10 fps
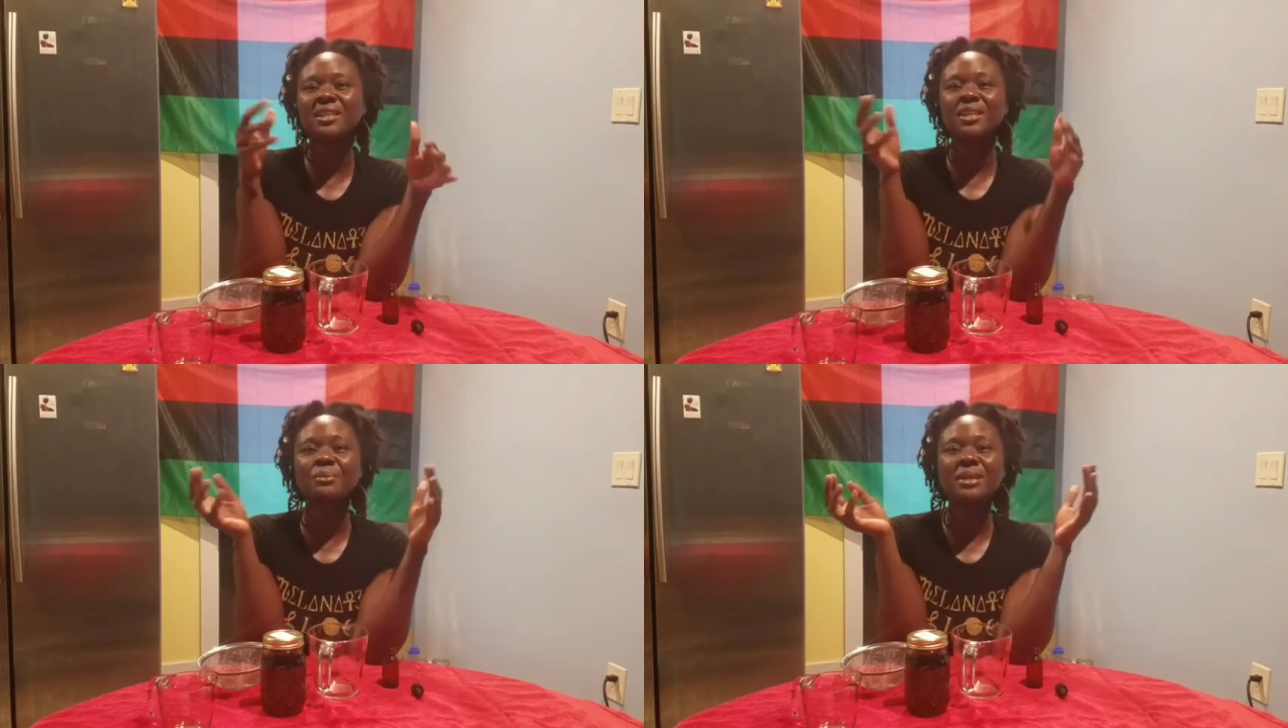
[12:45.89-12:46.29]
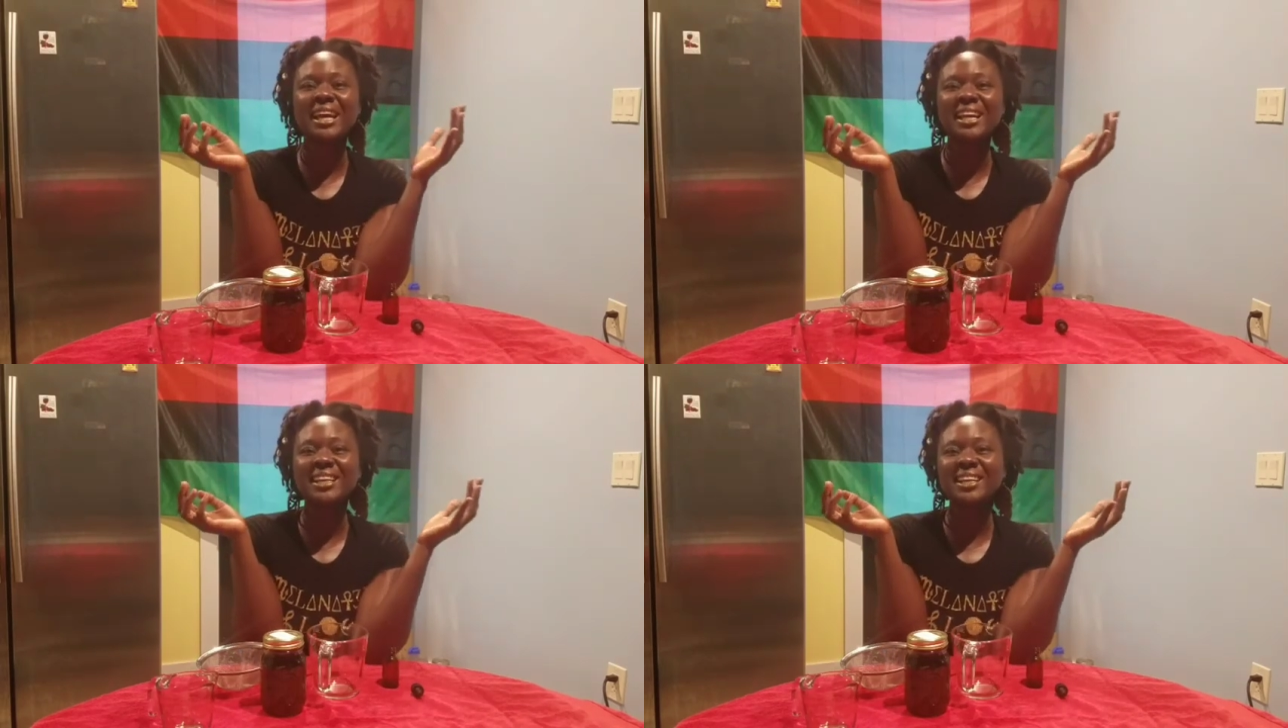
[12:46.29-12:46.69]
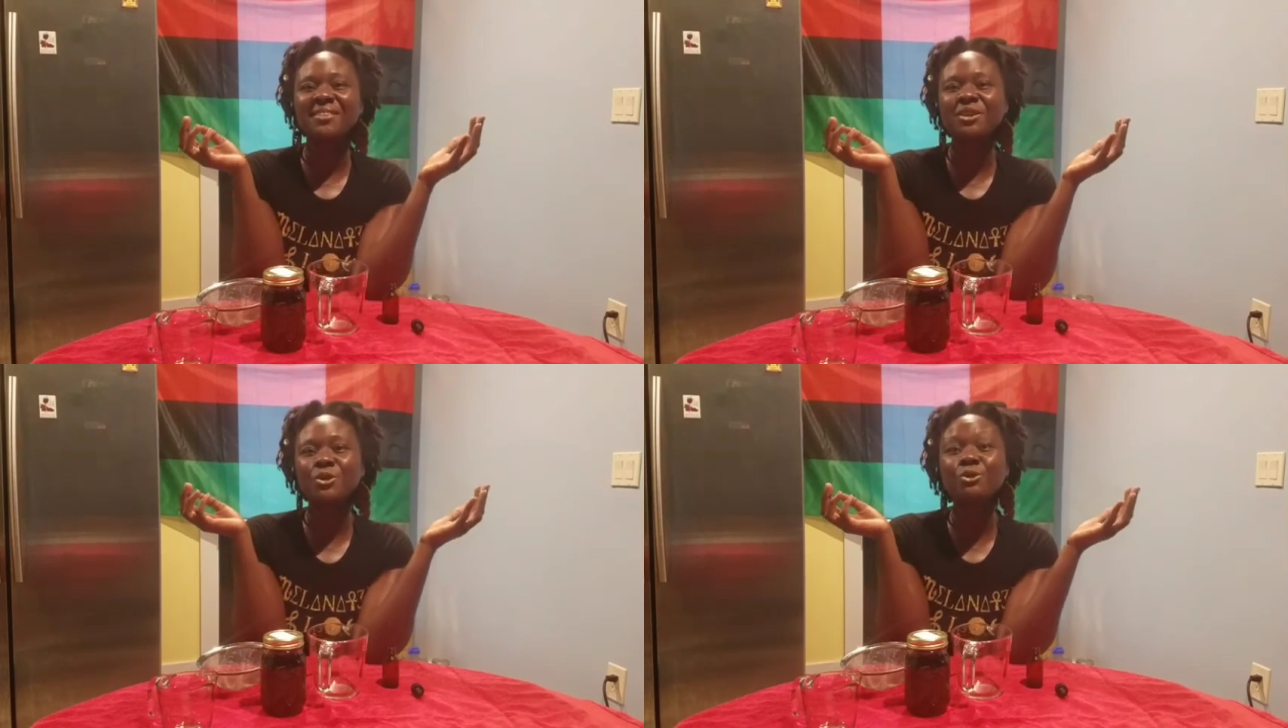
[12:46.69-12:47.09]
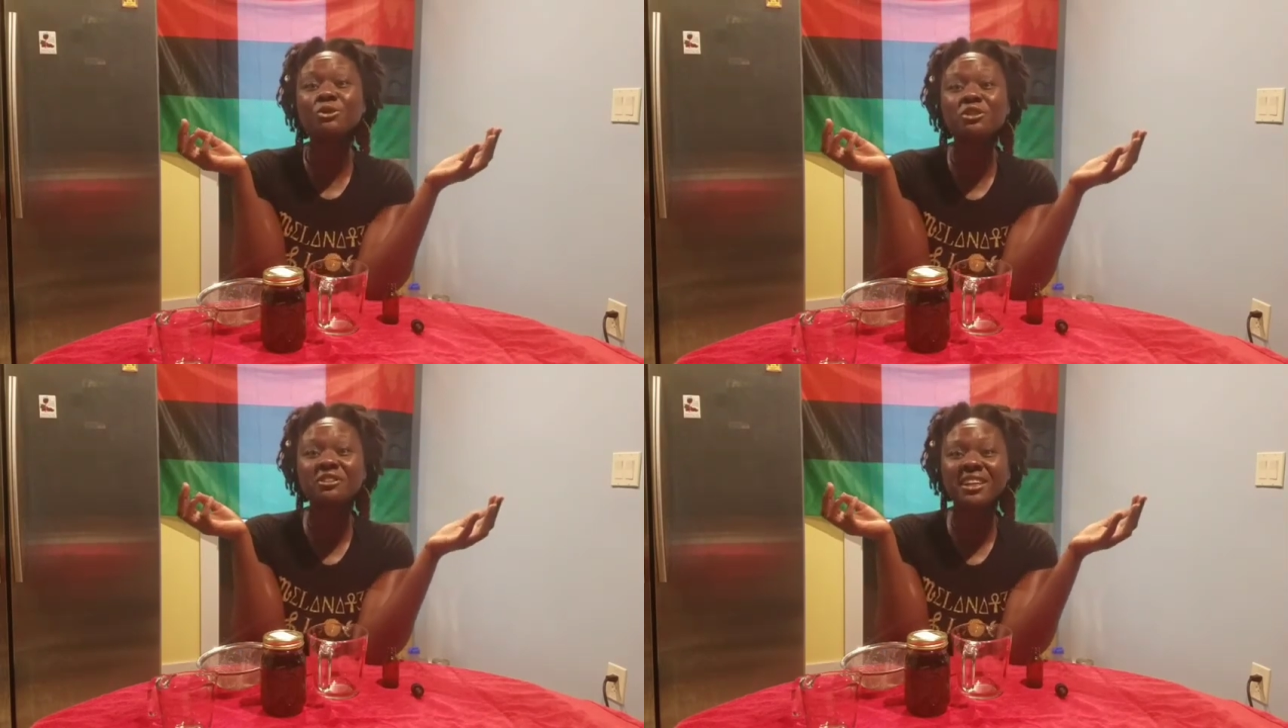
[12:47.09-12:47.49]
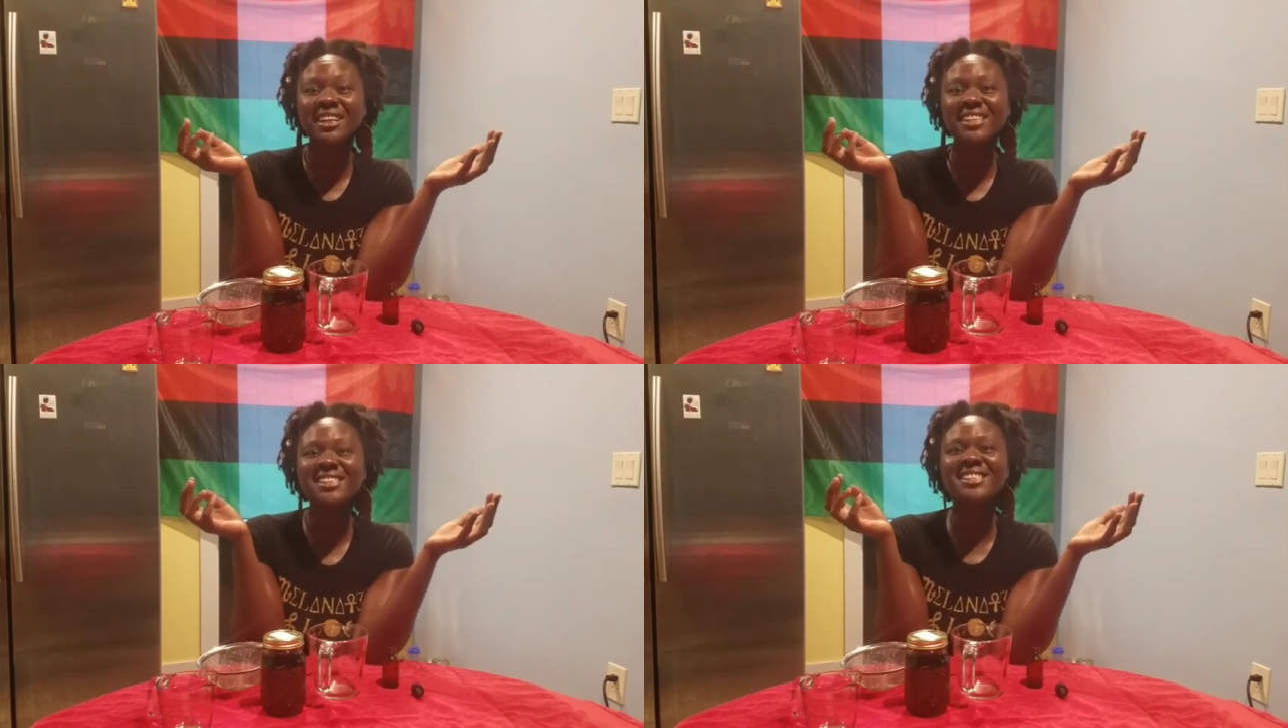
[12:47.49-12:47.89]
to eliminate any of the
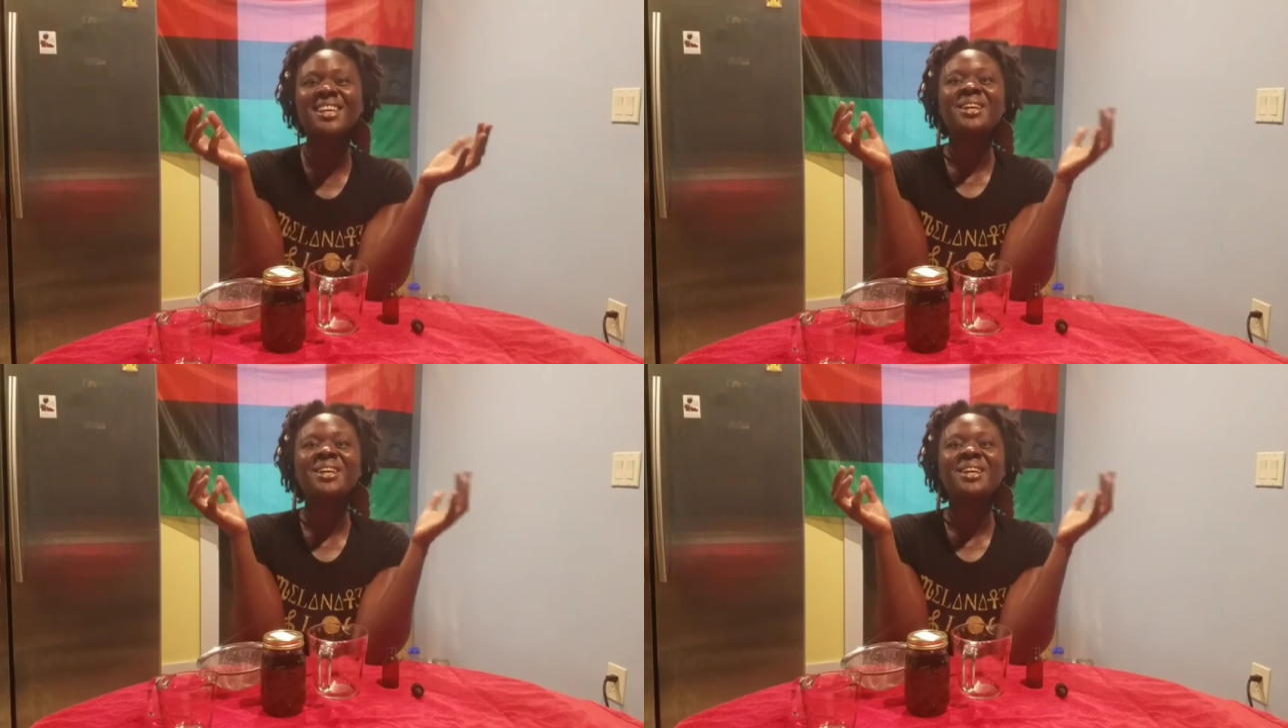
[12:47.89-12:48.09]
nutrients.